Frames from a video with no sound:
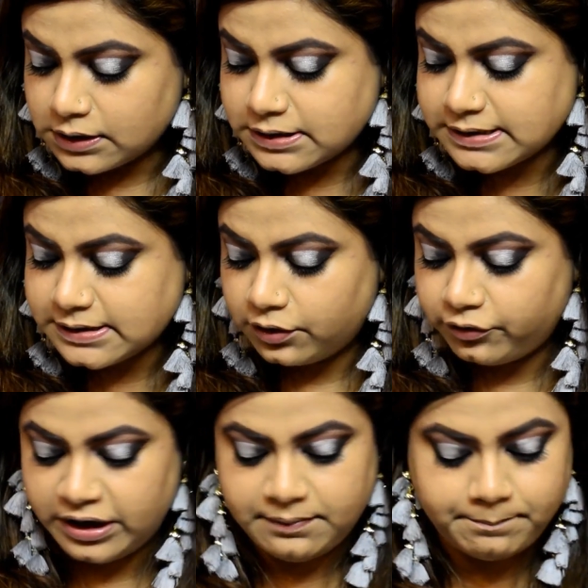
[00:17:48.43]
This is a
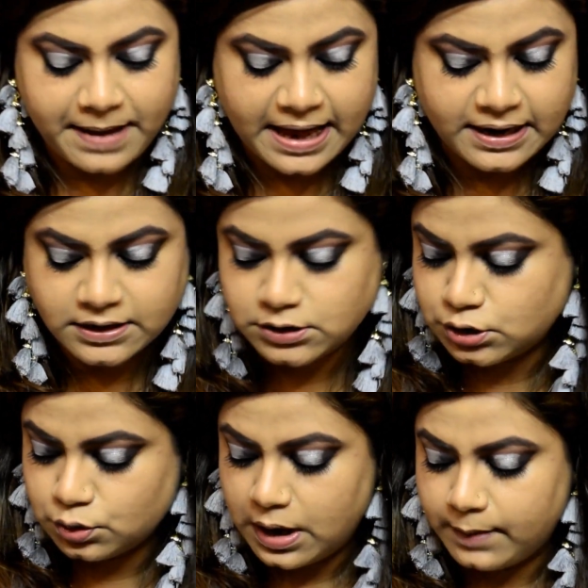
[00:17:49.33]
cream palette,
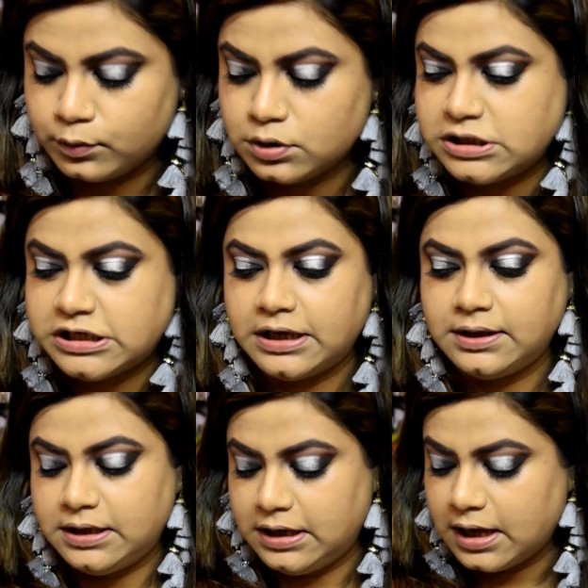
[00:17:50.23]
so I'm going to take
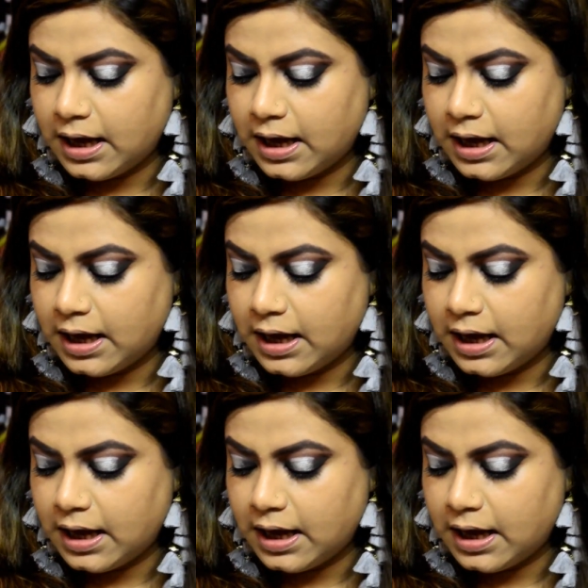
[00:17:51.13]
the